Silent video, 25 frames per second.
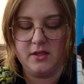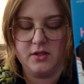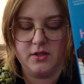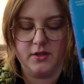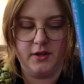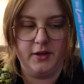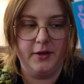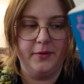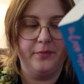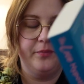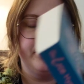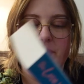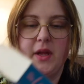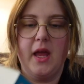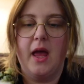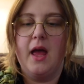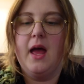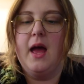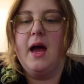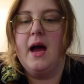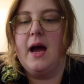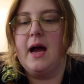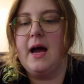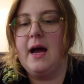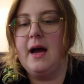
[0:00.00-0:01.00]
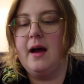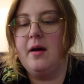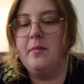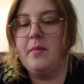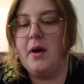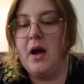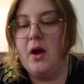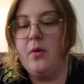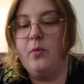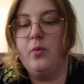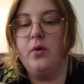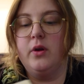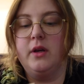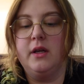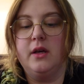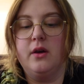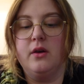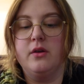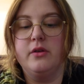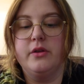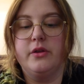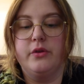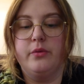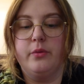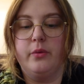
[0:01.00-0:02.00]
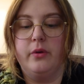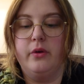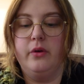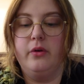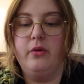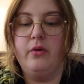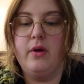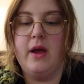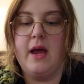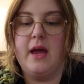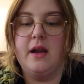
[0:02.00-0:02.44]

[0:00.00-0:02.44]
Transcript: So um, I want to go through